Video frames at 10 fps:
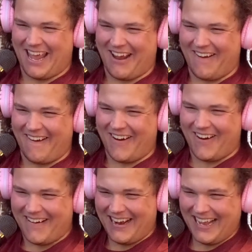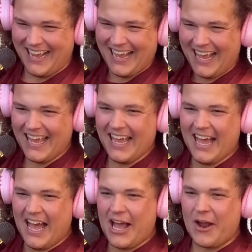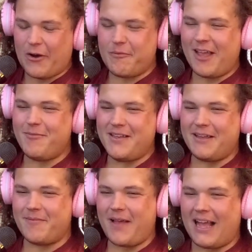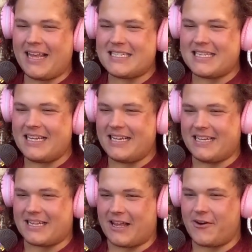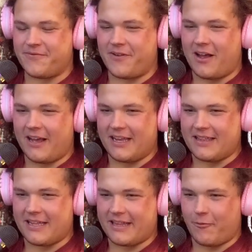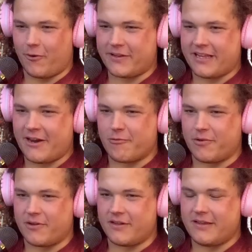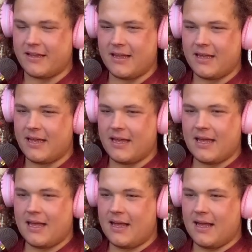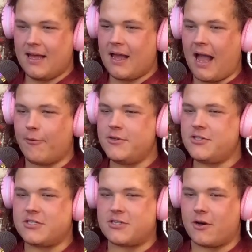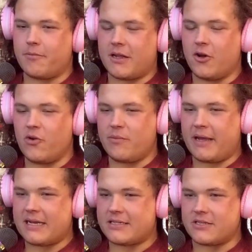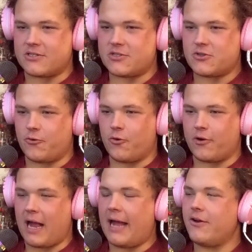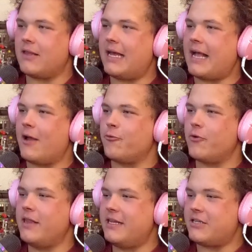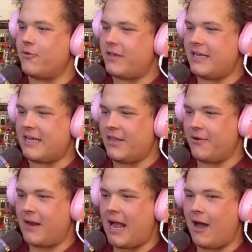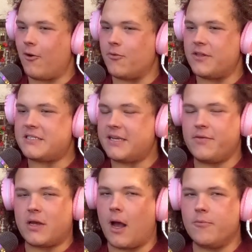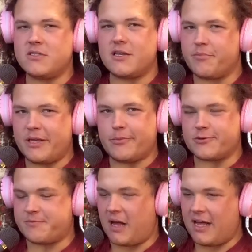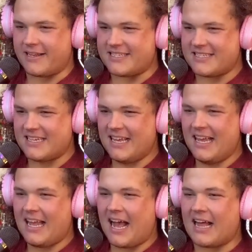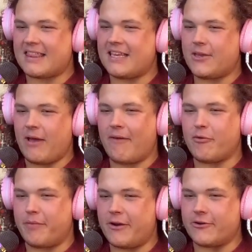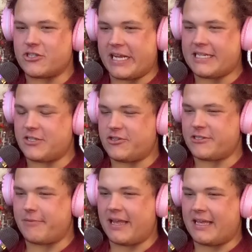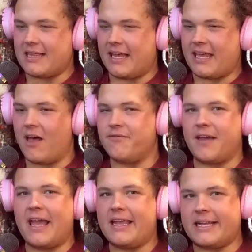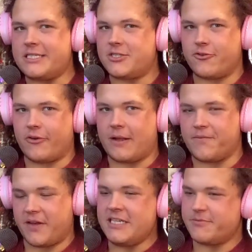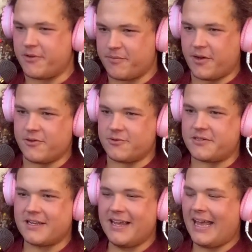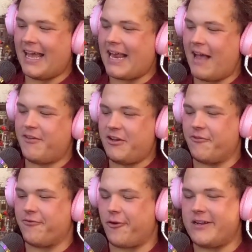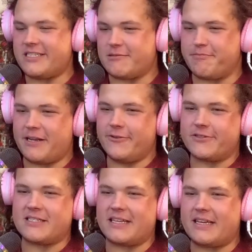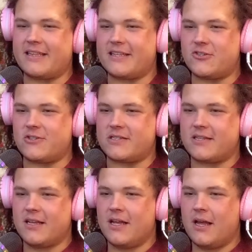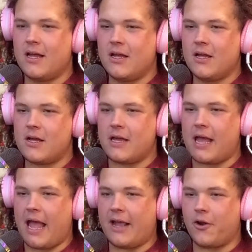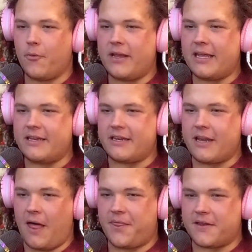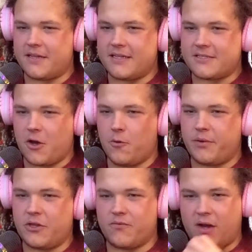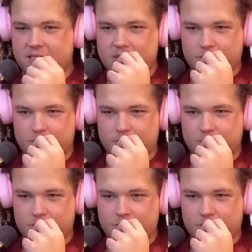there. Or maybe, I guess they didn't clarify that they work there, but I would just start by going back to the store. I really don't get either how this even comes into people's minds. I think you have a better chance of just making like a vague Instagram, Facebook post and having your friends and peers see it than just echoing into nothingness, hoping you find